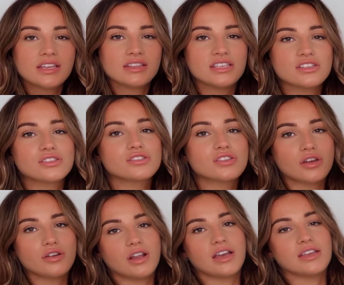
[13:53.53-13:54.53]
These are
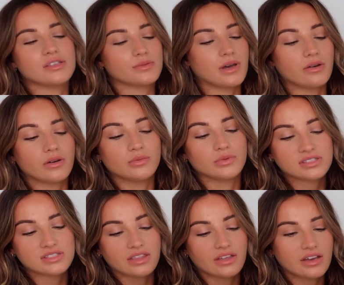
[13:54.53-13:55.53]
so light as well. I would
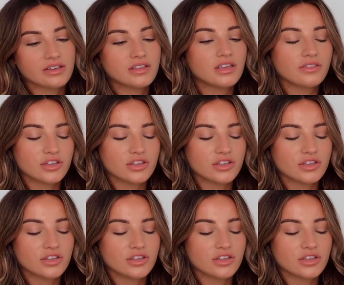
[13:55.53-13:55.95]
say that